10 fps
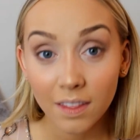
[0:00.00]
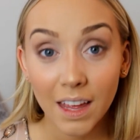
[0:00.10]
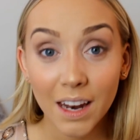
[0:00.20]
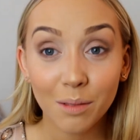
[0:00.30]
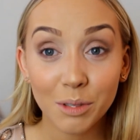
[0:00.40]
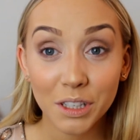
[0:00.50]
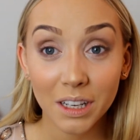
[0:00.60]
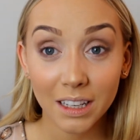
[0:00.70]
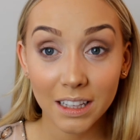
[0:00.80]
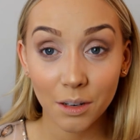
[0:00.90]
Then I'm just
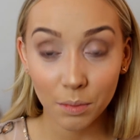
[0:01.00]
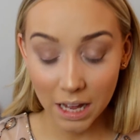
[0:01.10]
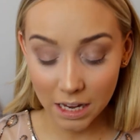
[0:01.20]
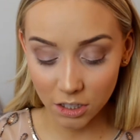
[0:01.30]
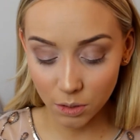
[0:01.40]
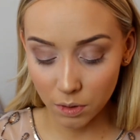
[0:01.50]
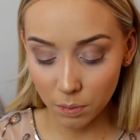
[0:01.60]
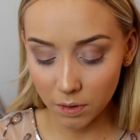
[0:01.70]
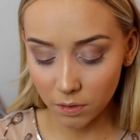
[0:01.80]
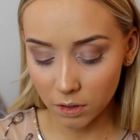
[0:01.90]
going to clean up the edges with
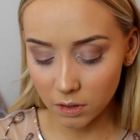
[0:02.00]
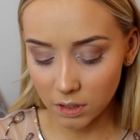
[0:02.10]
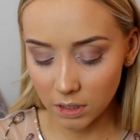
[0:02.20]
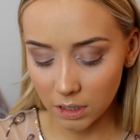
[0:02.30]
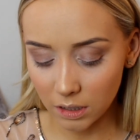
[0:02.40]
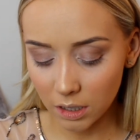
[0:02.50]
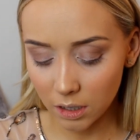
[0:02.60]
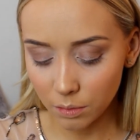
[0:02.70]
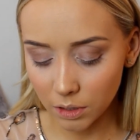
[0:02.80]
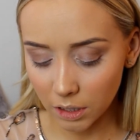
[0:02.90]
a bit of concealer.
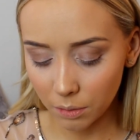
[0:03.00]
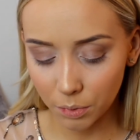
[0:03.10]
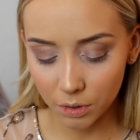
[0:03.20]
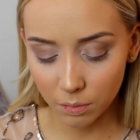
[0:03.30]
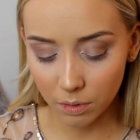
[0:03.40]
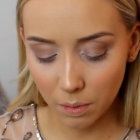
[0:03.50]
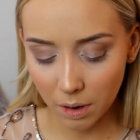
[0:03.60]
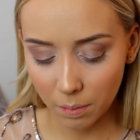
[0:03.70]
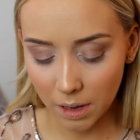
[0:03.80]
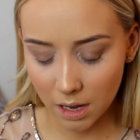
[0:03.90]
I'm just going to put some on the
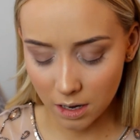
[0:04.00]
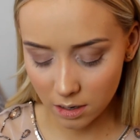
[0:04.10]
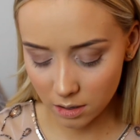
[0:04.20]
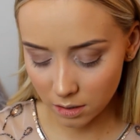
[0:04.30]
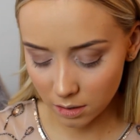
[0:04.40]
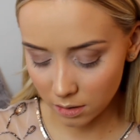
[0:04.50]
back of my hand.